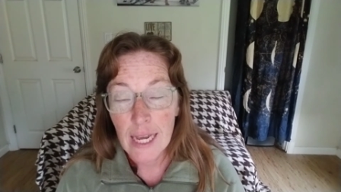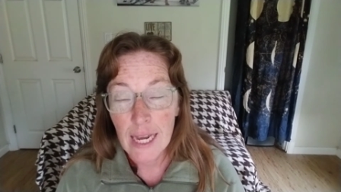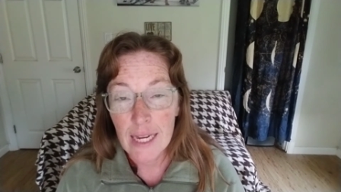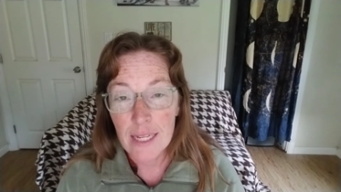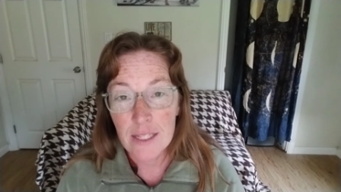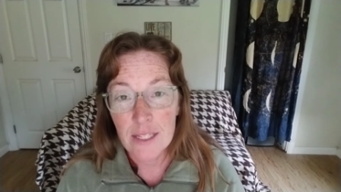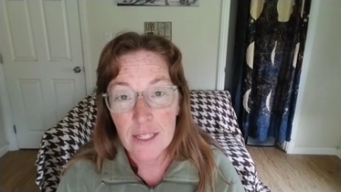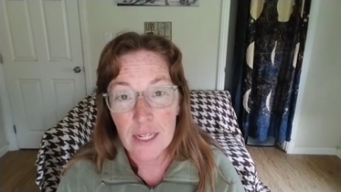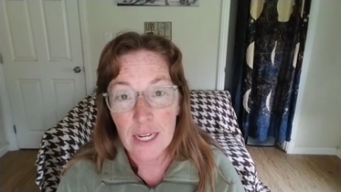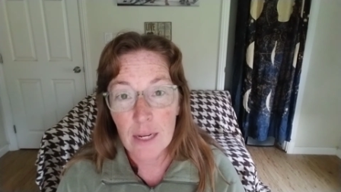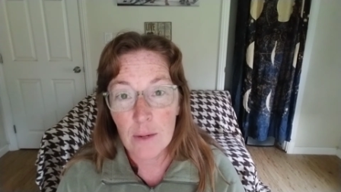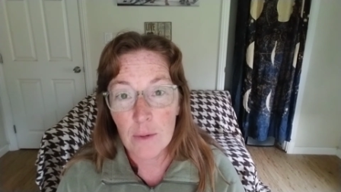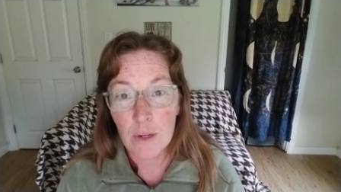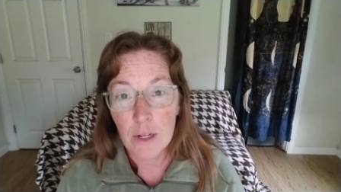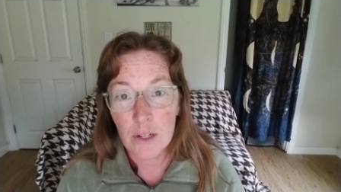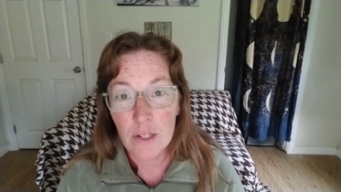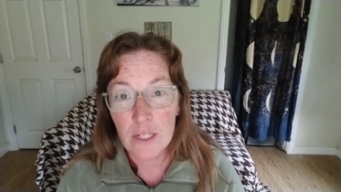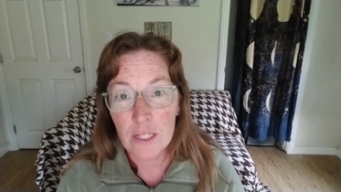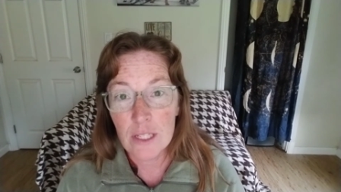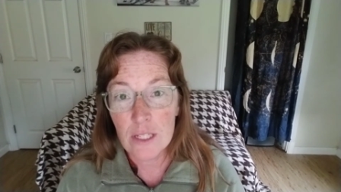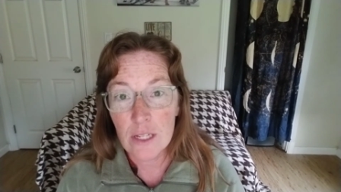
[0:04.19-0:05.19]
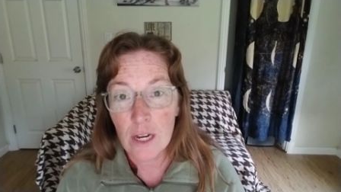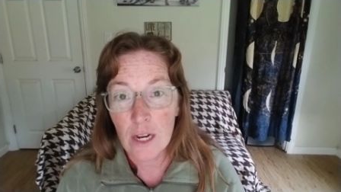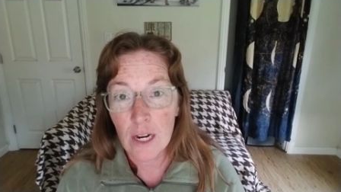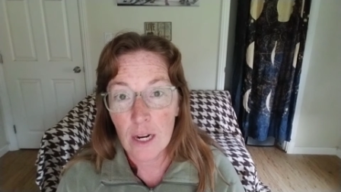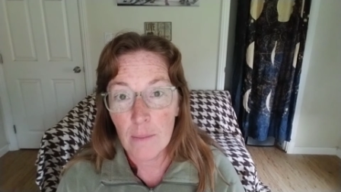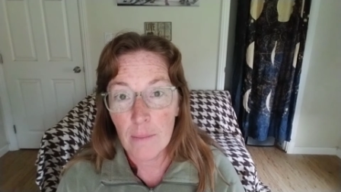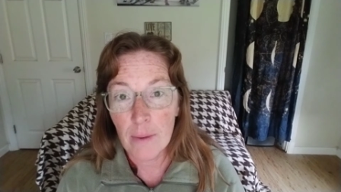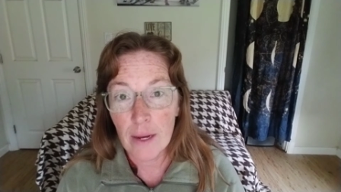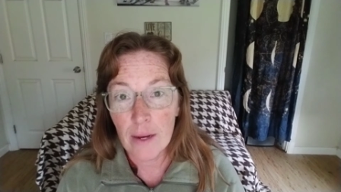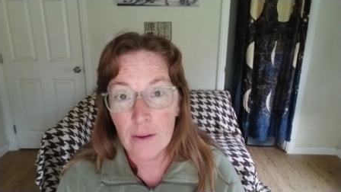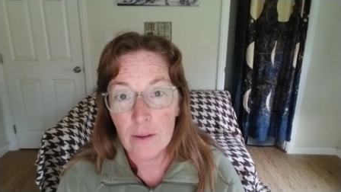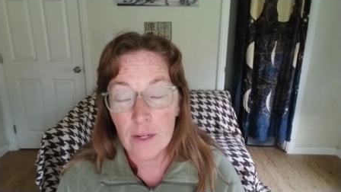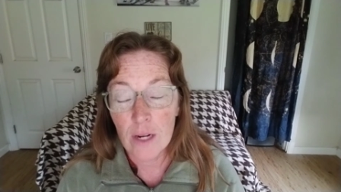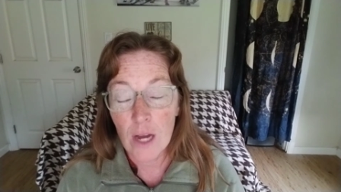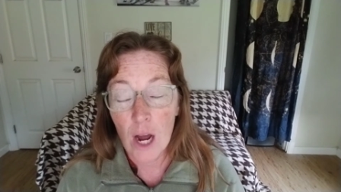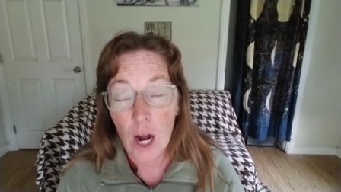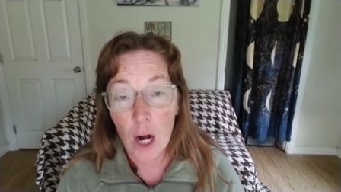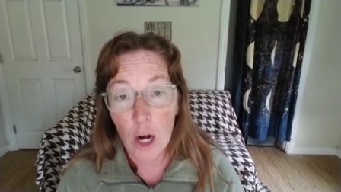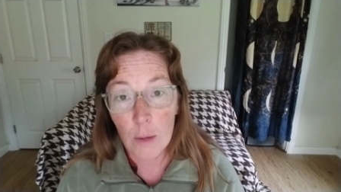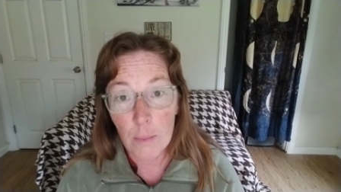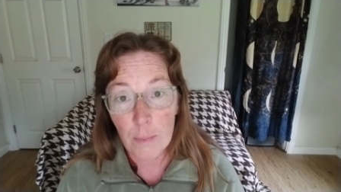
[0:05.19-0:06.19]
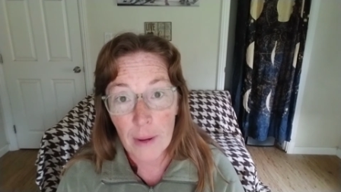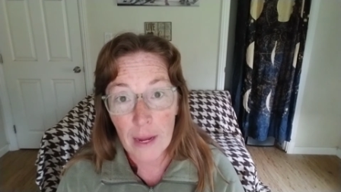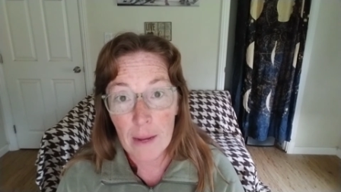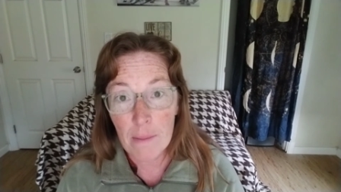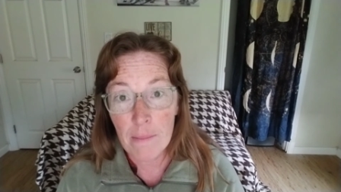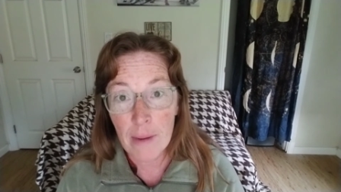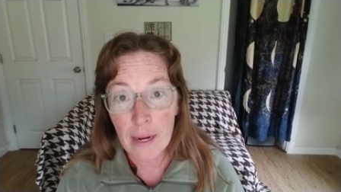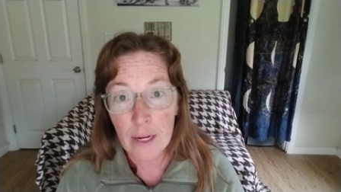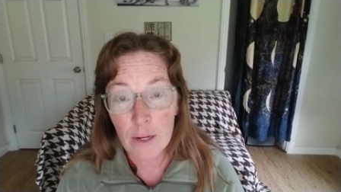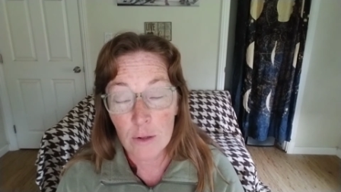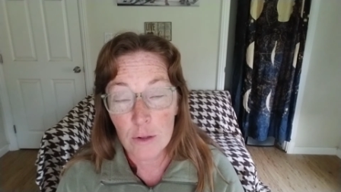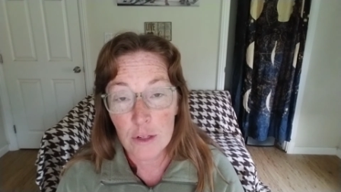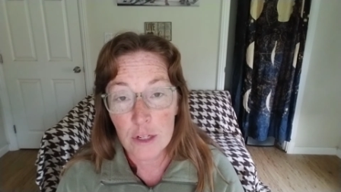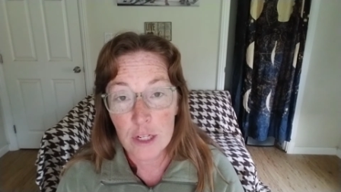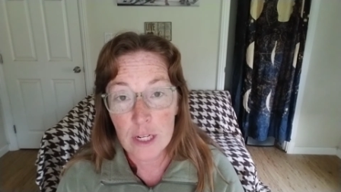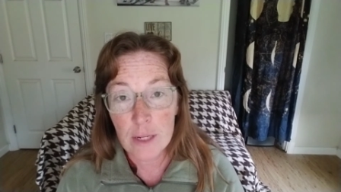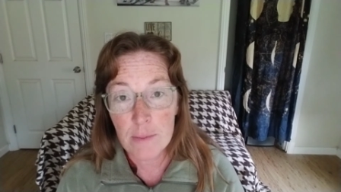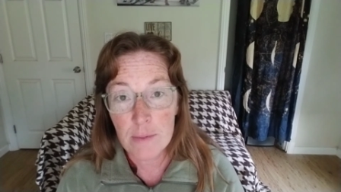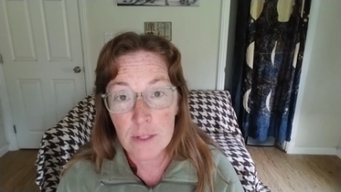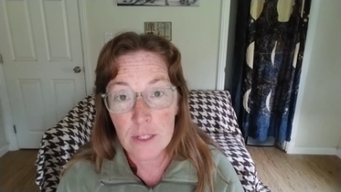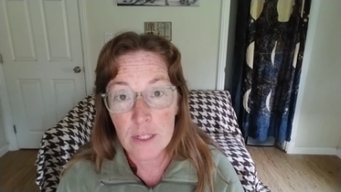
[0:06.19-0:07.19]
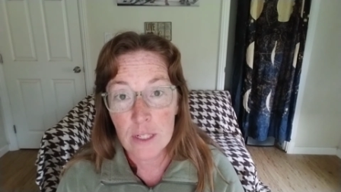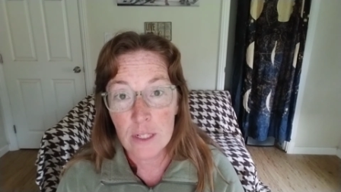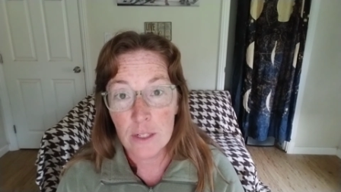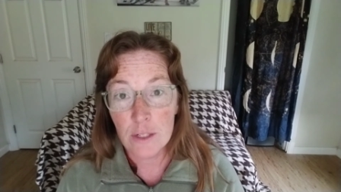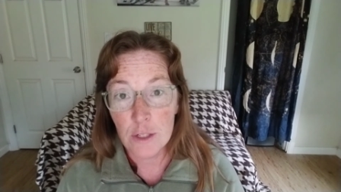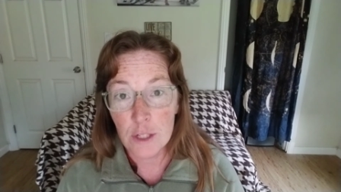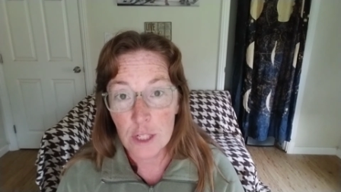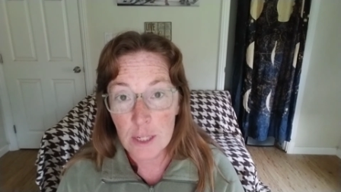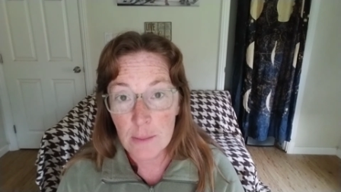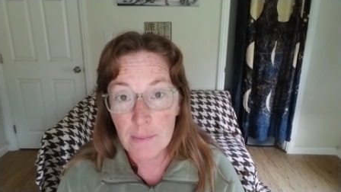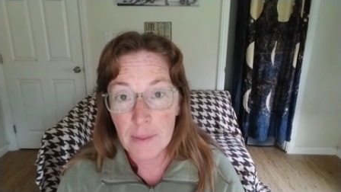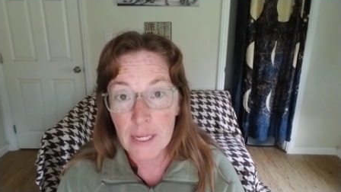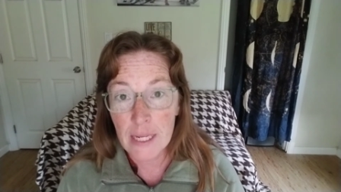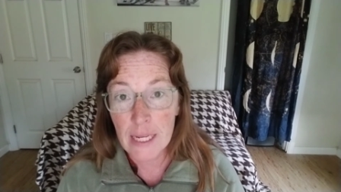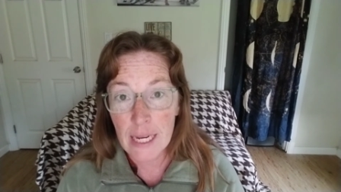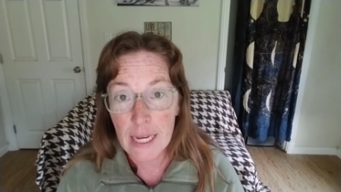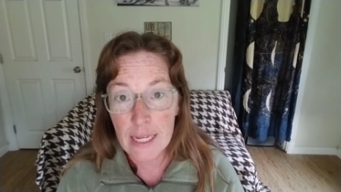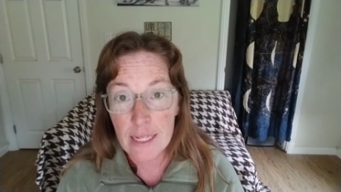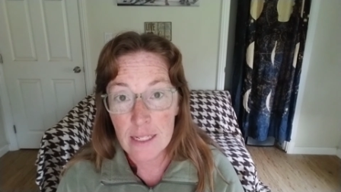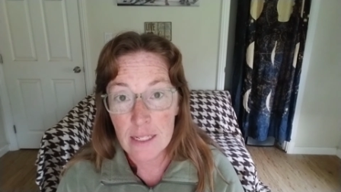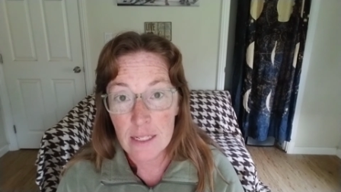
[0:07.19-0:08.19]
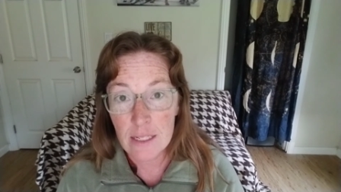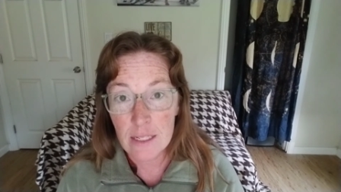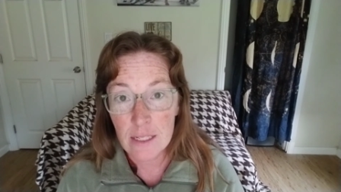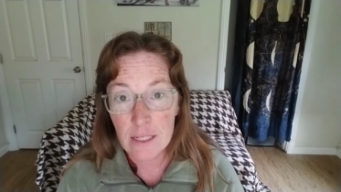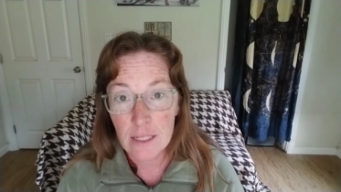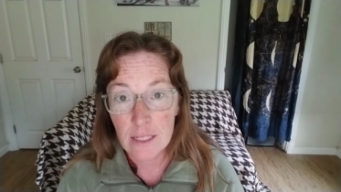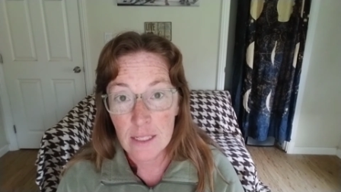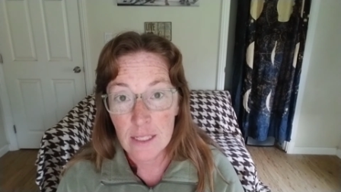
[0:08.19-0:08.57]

and today we're going to talk about our pet microchips GPS.